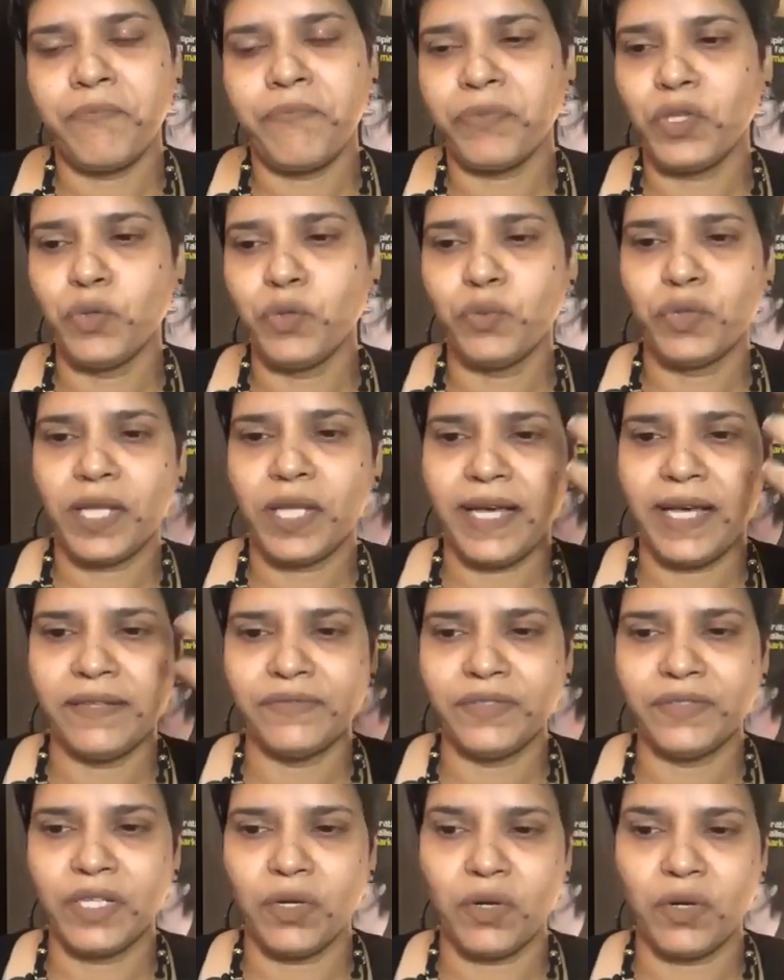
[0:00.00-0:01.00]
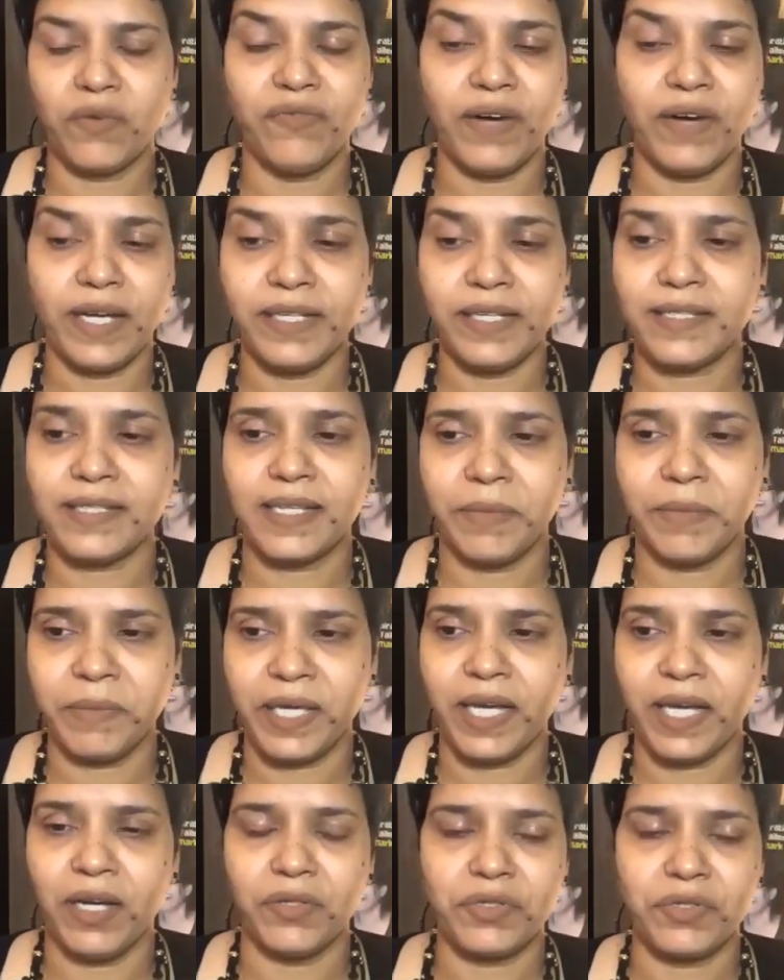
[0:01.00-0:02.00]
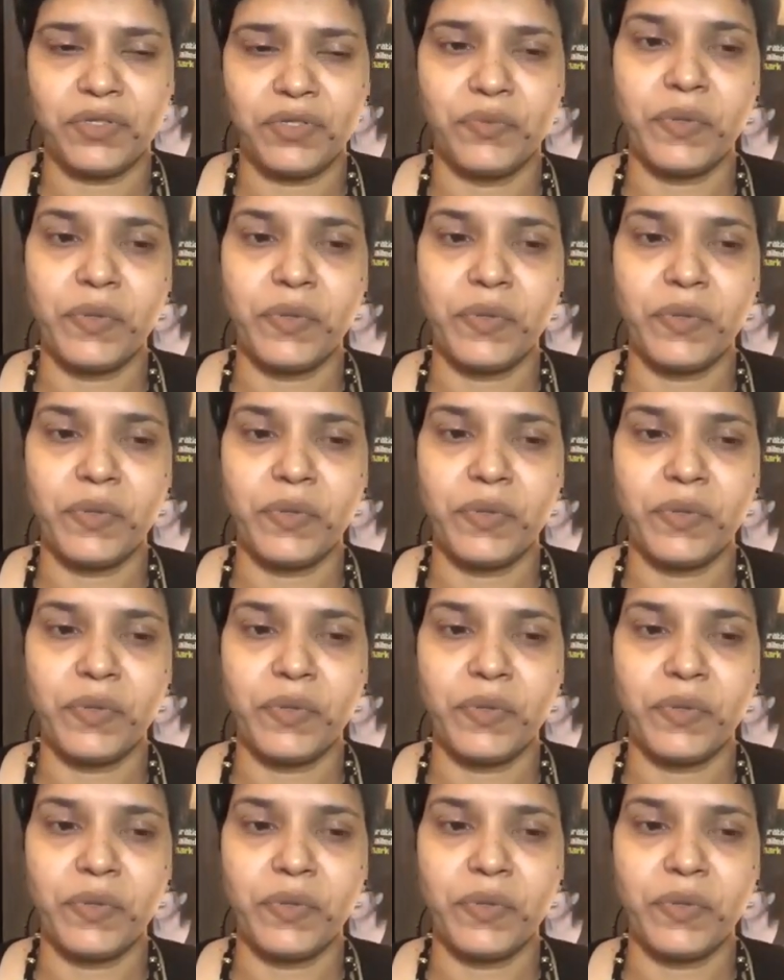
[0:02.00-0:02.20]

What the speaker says: you would have a lot of wires coming out.